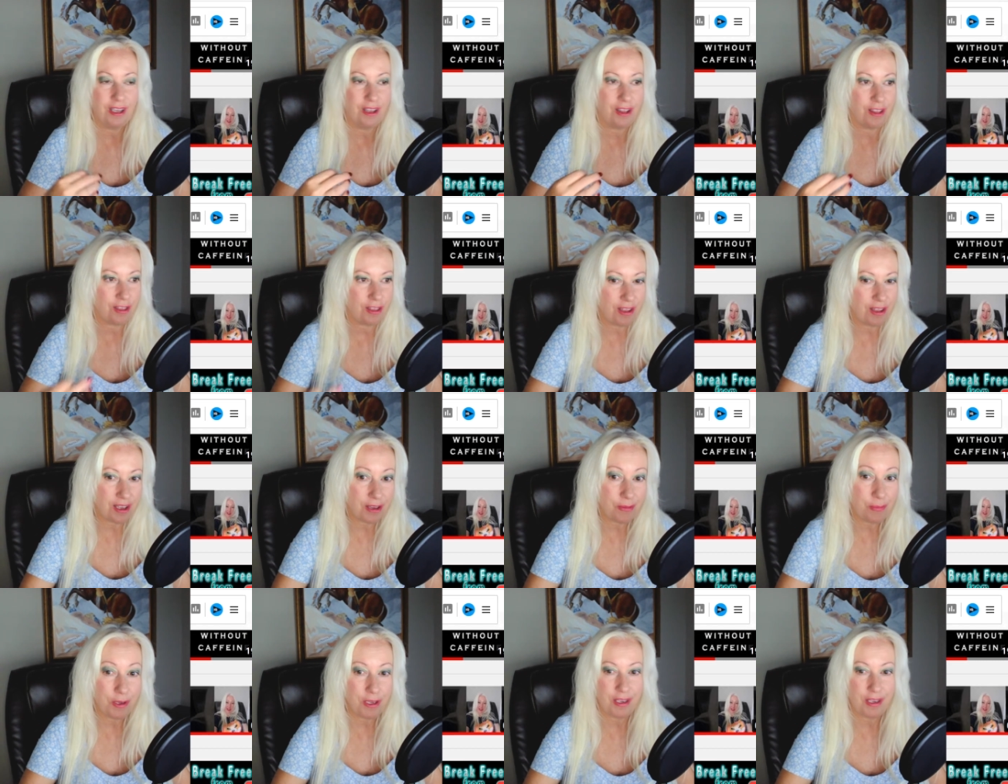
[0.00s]

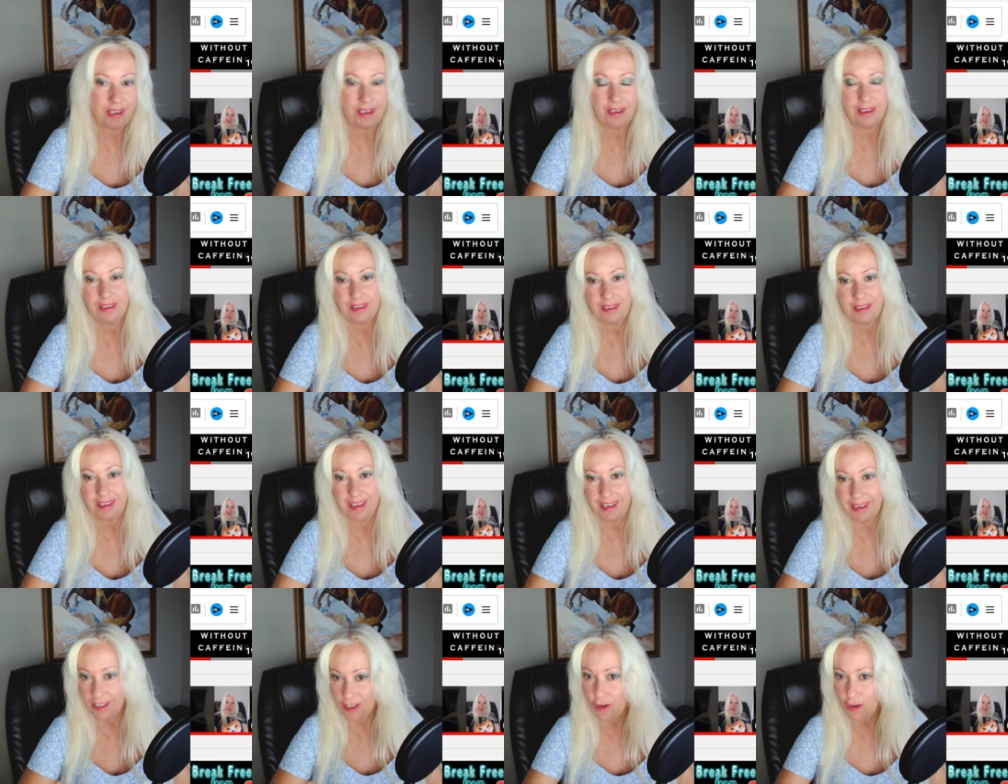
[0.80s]
think big,
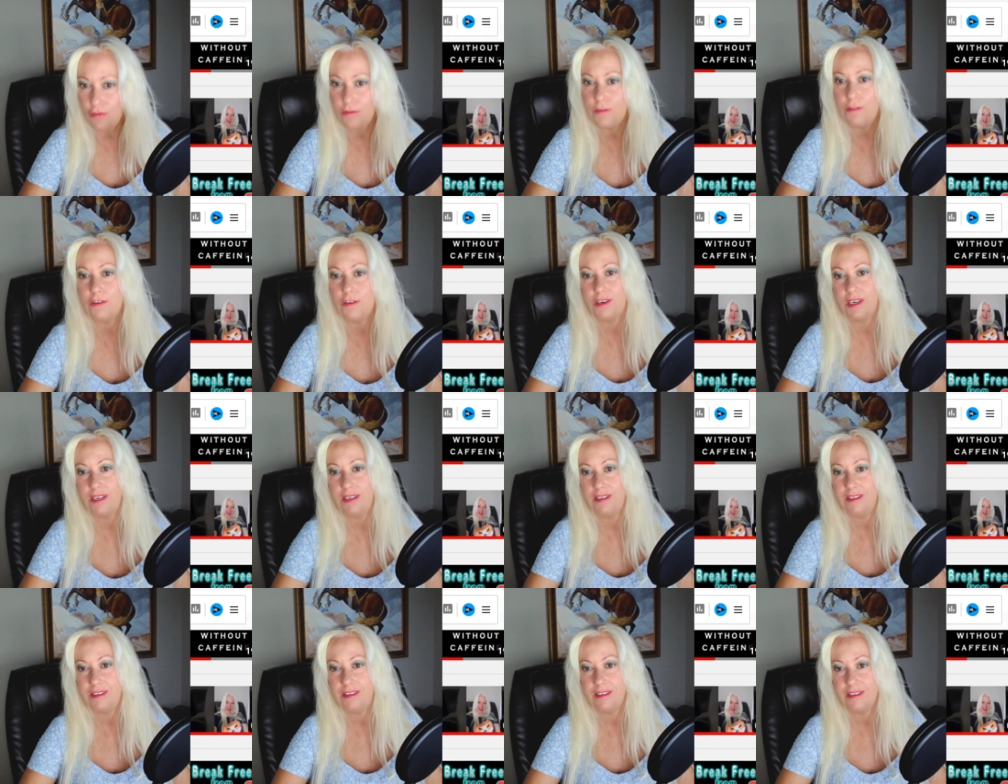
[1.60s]
and go for
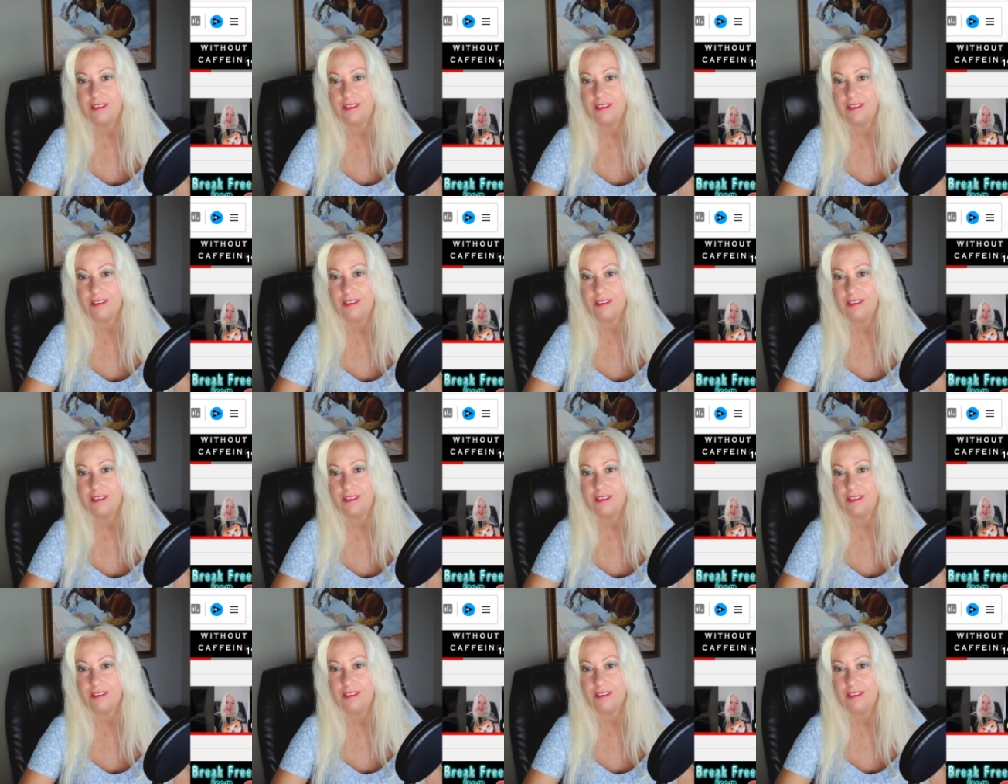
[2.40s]
it.